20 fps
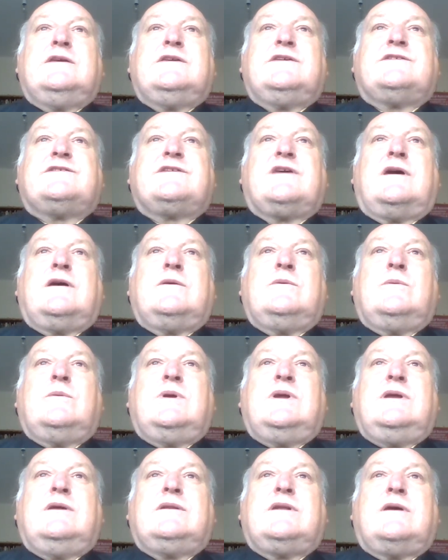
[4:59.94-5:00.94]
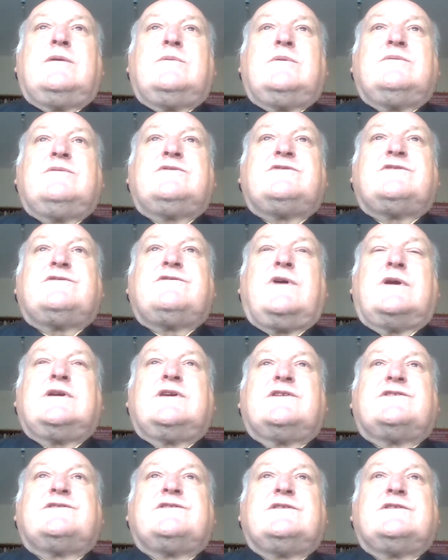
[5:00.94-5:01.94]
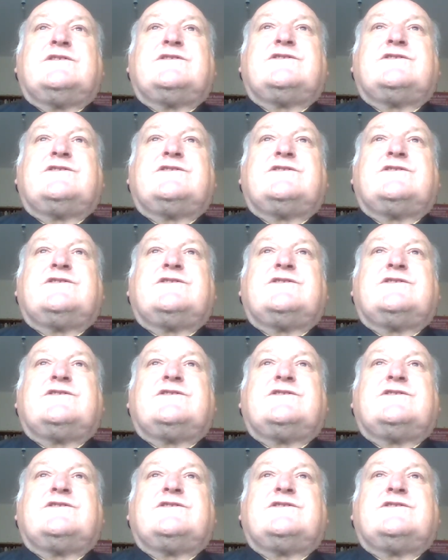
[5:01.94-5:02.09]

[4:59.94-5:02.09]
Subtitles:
So, you know, it was thanks to the